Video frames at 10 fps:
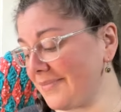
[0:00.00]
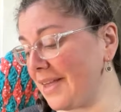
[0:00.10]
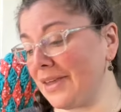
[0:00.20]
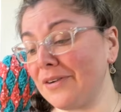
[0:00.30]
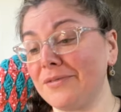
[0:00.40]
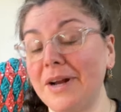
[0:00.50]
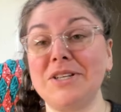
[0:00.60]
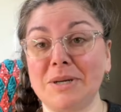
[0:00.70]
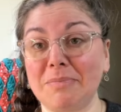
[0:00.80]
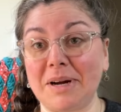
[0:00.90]
They're
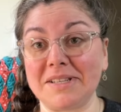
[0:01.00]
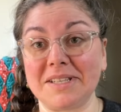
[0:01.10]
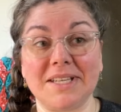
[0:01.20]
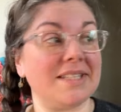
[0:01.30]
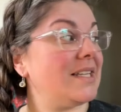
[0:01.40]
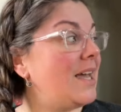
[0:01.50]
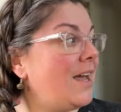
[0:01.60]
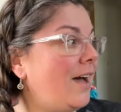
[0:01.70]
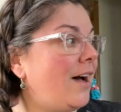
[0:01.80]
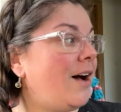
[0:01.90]
friendship bracelets.
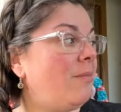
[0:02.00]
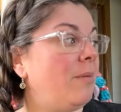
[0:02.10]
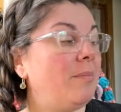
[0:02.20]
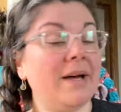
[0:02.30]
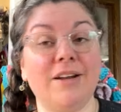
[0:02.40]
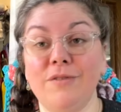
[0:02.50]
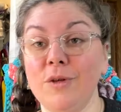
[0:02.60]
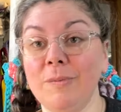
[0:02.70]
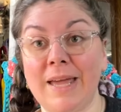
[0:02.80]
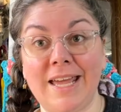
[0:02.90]
Um, but if
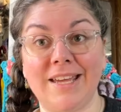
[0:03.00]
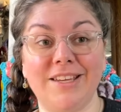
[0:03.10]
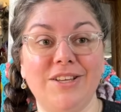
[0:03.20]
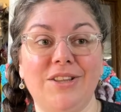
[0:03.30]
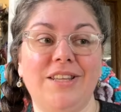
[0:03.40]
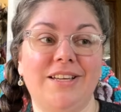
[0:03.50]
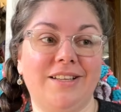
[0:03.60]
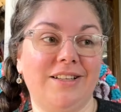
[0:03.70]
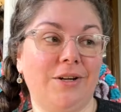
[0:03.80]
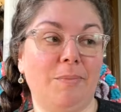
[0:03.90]
you make
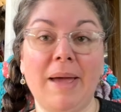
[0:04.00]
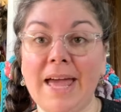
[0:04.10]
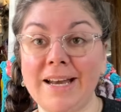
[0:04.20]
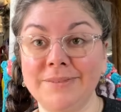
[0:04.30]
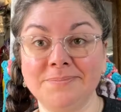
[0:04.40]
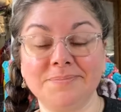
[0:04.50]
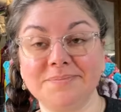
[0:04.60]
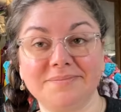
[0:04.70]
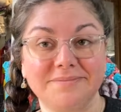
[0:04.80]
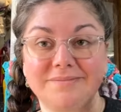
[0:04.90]
the little pen
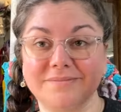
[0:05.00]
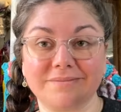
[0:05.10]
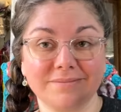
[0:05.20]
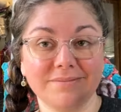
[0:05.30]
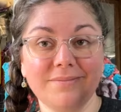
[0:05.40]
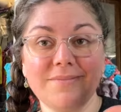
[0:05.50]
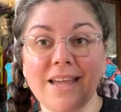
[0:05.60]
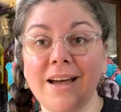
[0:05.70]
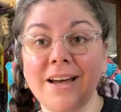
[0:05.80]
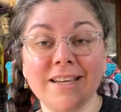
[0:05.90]

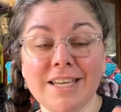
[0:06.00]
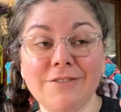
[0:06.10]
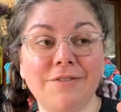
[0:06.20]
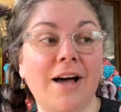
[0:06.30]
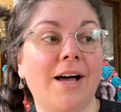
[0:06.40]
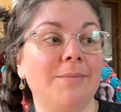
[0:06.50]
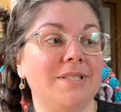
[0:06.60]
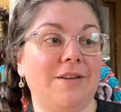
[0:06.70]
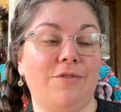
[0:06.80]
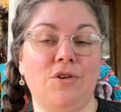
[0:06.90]
uh, key fobs,
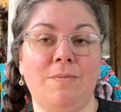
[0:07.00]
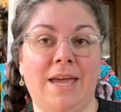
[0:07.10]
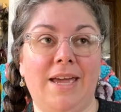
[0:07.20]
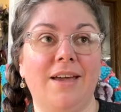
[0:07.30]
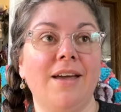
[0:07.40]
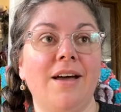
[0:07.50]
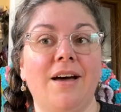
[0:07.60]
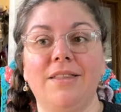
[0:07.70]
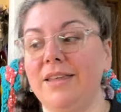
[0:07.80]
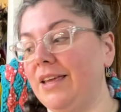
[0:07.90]
if you make
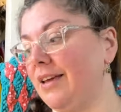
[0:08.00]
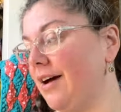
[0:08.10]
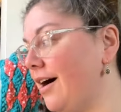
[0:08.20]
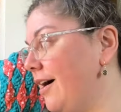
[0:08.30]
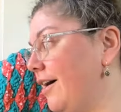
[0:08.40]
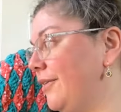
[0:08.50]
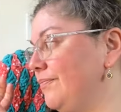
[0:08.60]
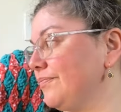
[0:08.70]
the, uh,